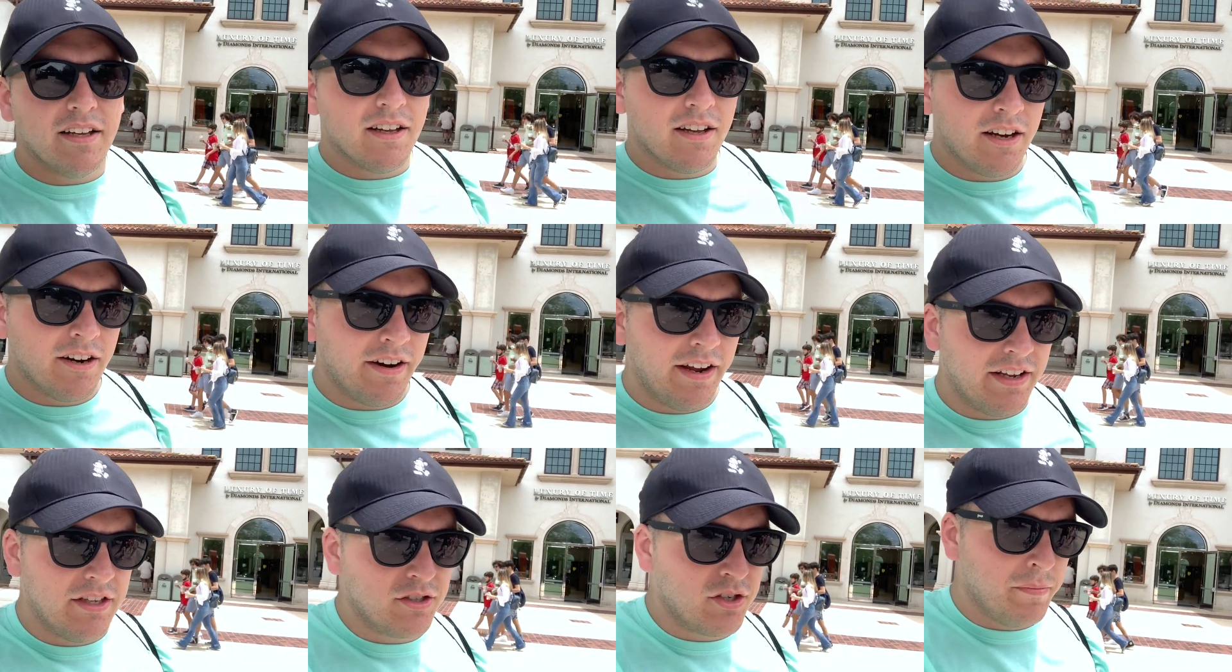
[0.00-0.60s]
All
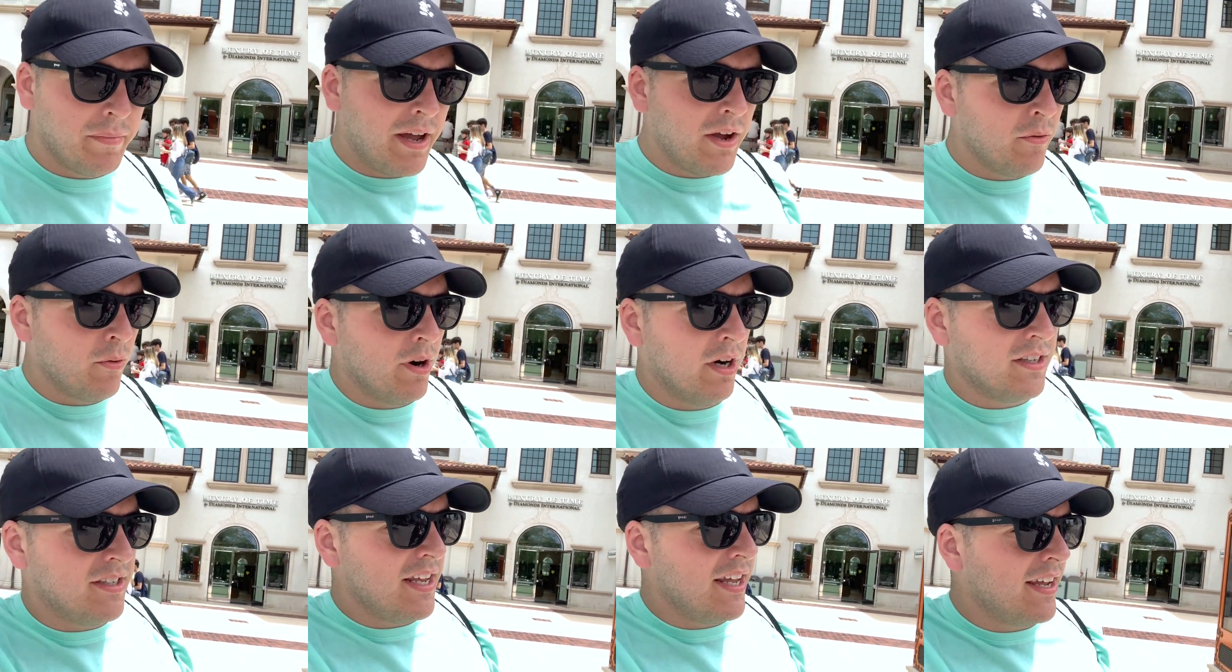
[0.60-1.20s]
right, so my
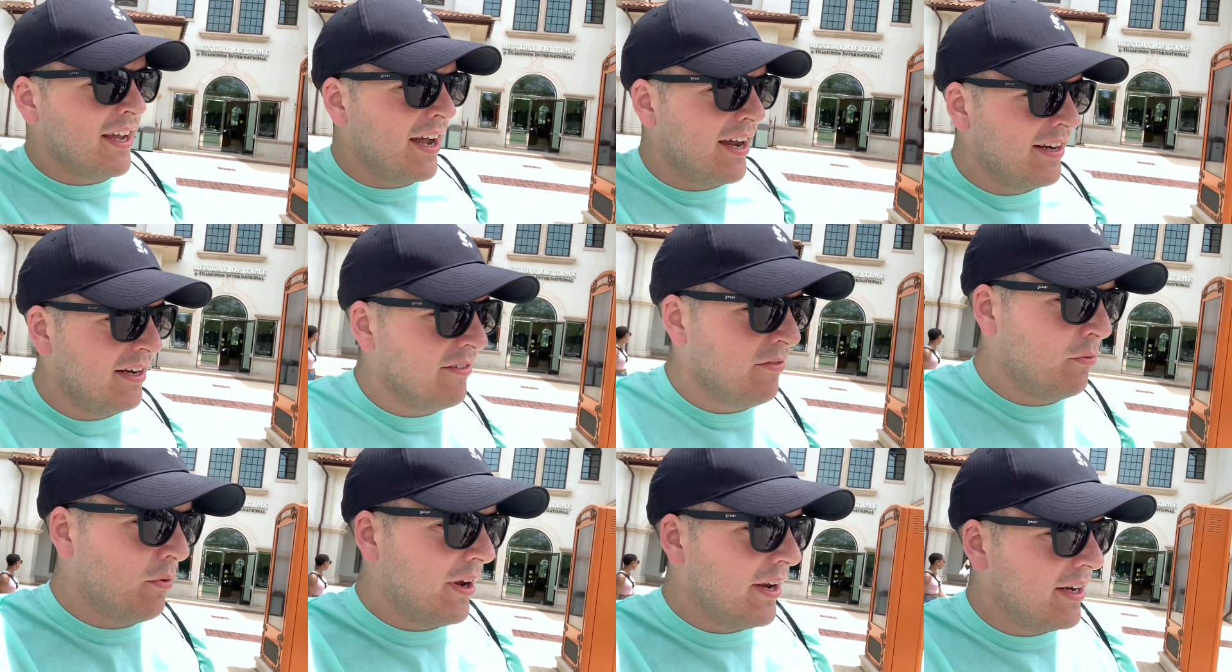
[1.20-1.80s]
workday kind
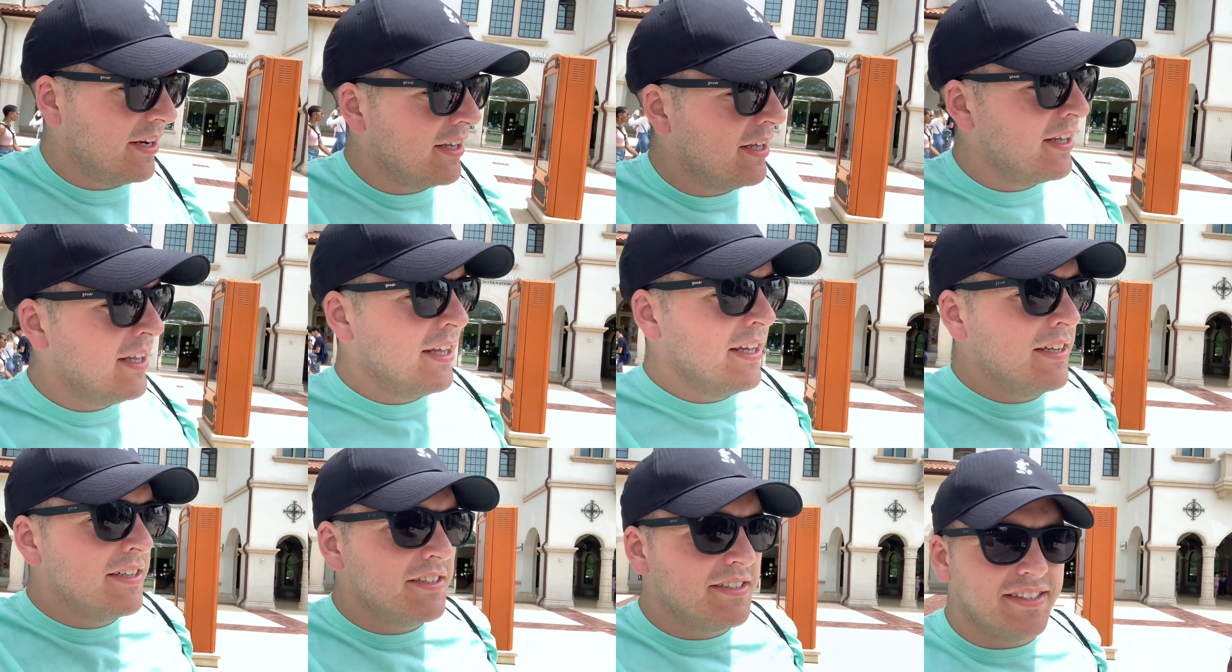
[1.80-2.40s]
of went
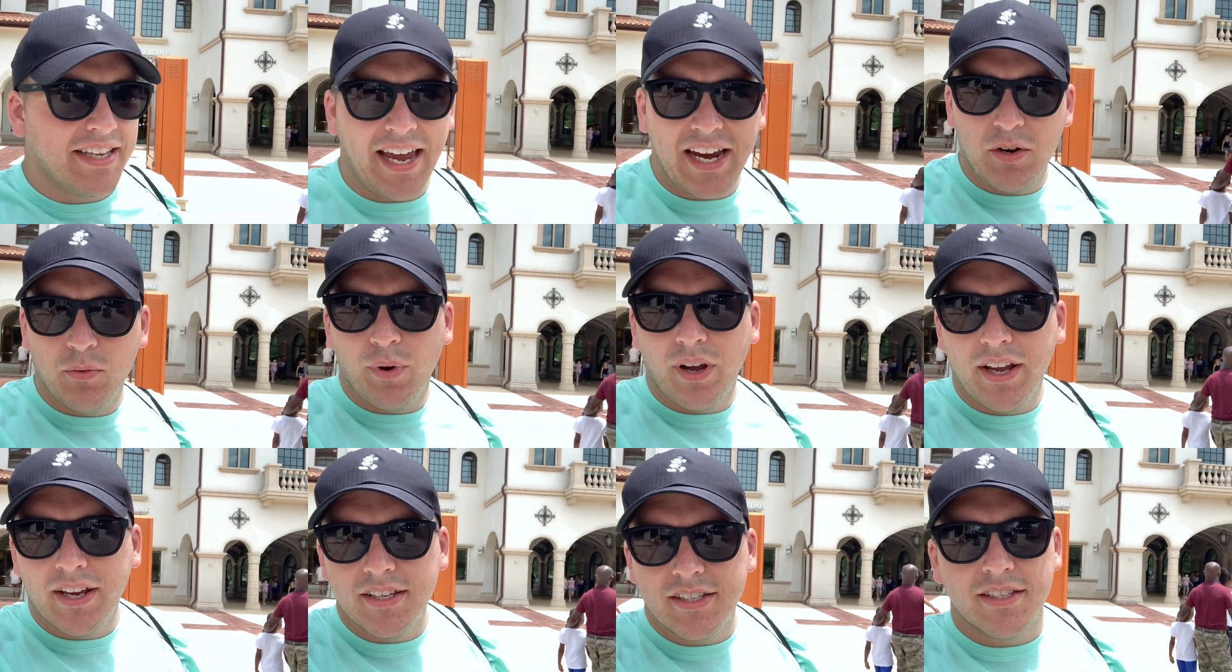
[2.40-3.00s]

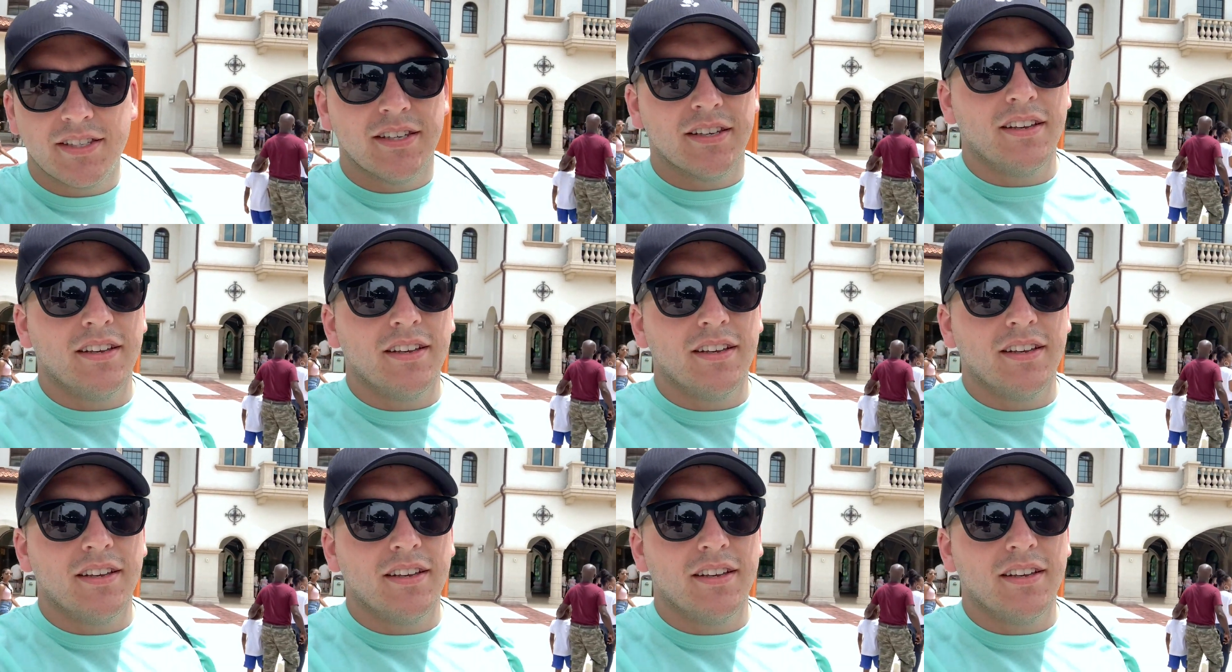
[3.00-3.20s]
sideways.